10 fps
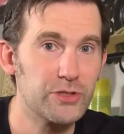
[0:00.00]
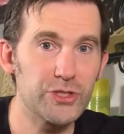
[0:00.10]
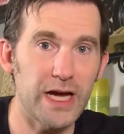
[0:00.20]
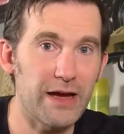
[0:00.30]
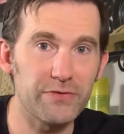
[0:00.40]

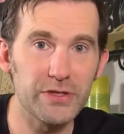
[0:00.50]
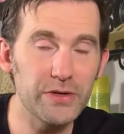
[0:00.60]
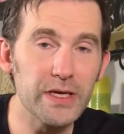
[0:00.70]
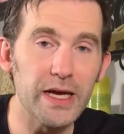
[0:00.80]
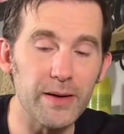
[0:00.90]
shaft
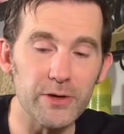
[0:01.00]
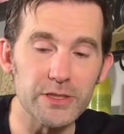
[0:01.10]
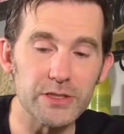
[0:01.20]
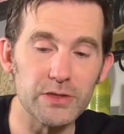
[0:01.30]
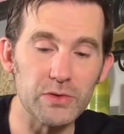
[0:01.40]
tuning hammer,
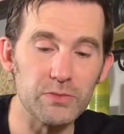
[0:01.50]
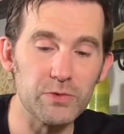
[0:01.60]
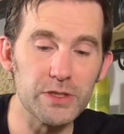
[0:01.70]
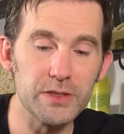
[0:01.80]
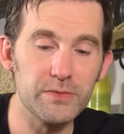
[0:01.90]
just an old
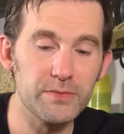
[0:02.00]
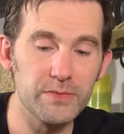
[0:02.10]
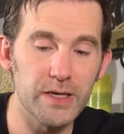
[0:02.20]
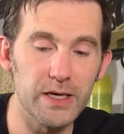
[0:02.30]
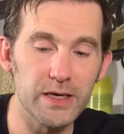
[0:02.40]

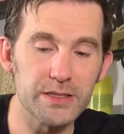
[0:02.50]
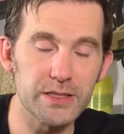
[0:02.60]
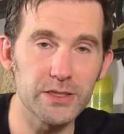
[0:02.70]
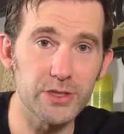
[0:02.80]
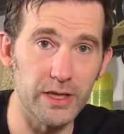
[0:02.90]
wooden
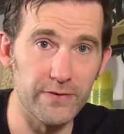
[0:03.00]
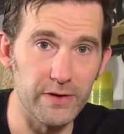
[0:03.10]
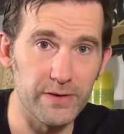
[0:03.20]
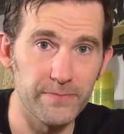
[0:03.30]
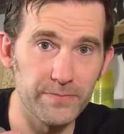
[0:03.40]
extension
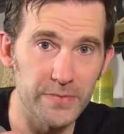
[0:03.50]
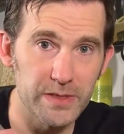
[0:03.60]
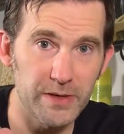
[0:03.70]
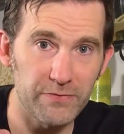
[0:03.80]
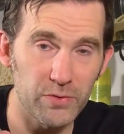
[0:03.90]
lever.
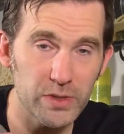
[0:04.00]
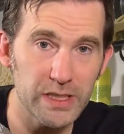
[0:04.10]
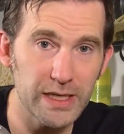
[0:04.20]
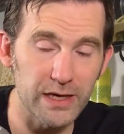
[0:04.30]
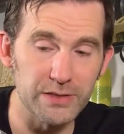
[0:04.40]
It's about
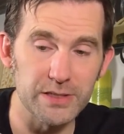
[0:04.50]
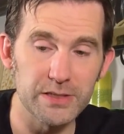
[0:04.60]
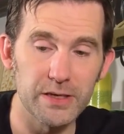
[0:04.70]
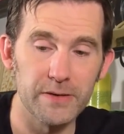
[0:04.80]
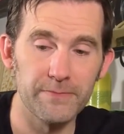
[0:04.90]
14
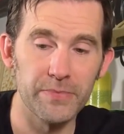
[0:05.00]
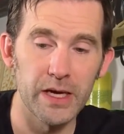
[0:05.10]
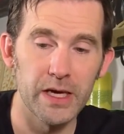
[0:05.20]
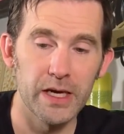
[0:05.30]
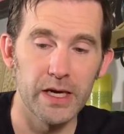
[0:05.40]
ounces.
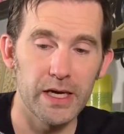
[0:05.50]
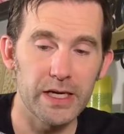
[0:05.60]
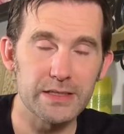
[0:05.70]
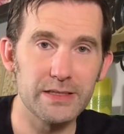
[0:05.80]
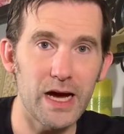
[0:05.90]

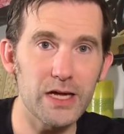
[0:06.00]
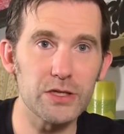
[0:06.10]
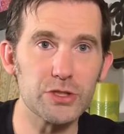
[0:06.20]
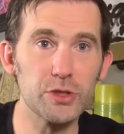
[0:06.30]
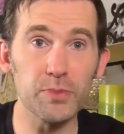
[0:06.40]
It's
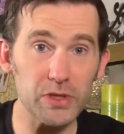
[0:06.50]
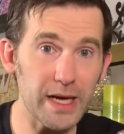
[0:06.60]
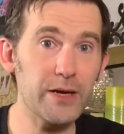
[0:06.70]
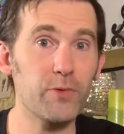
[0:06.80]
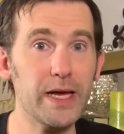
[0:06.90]
not super
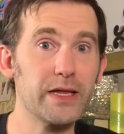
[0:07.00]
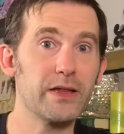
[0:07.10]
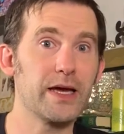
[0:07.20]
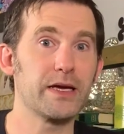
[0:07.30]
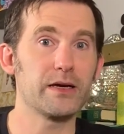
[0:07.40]
lightweight
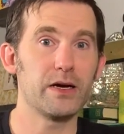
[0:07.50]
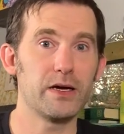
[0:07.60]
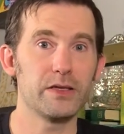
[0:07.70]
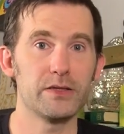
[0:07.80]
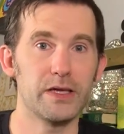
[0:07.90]

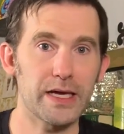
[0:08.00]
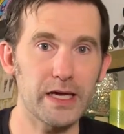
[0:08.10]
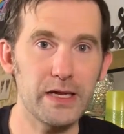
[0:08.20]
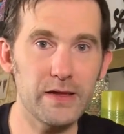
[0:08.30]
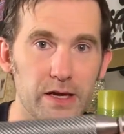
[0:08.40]
like
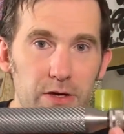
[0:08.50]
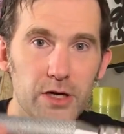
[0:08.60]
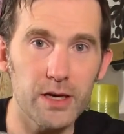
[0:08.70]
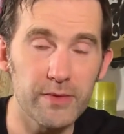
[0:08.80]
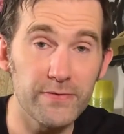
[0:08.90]
any of the other
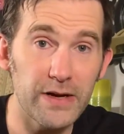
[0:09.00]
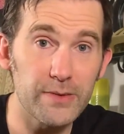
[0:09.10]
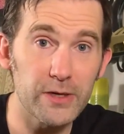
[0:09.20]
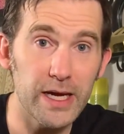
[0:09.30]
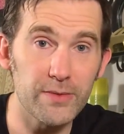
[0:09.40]
carbon
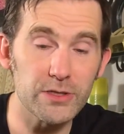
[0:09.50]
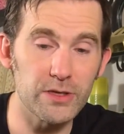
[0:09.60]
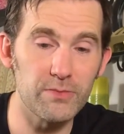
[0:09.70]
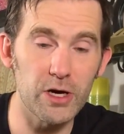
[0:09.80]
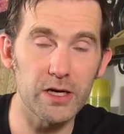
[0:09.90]
fiber hammers
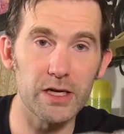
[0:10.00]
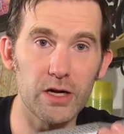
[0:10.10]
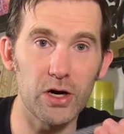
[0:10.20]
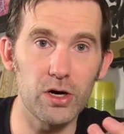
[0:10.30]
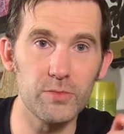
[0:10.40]
on the market.
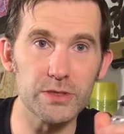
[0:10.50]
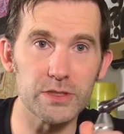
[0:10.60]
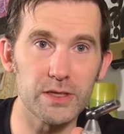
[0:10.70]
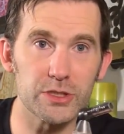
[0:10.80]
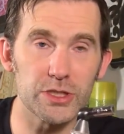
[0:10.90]

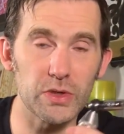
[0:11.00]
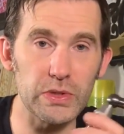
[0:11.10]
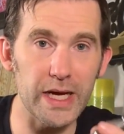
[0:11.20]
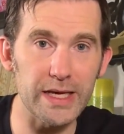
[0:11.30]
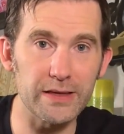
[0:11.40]
Almost, they're so
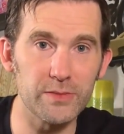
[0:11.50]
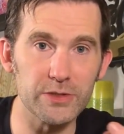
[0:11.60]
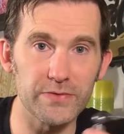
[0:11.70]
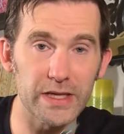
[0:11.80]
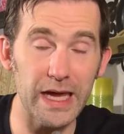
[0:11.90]
light they
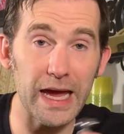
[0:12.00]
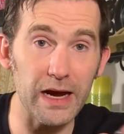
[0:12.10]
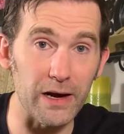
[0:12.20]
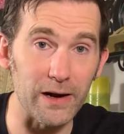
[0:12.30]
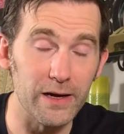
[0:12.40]
almost feel like
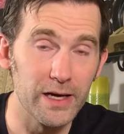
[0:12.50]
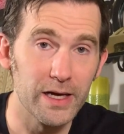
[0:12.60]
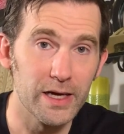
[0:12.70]
air.